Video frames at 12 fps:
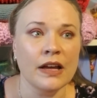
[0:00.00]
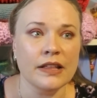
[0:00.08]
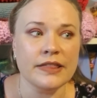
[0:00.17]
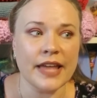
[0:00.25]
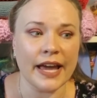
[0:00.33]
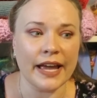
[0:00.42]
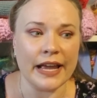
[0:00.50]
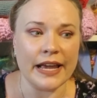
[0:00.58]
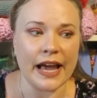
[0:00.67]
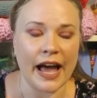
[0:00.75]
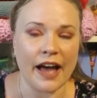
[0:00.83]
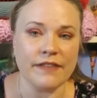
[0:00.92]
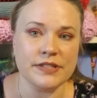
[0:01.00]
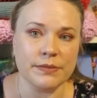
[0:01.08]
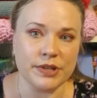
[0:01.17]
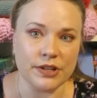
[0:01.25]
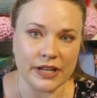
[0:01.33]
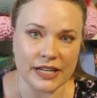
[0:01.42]
They have
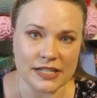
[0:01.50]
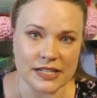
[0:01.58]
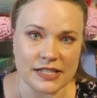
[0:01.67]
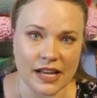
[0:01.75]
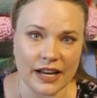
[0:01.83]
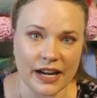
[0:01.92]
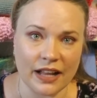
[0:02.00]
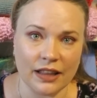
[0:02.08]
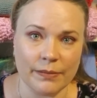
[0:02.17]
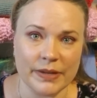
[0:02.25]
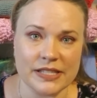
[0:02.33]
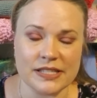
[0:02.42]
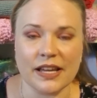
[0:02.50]
some unique design elements.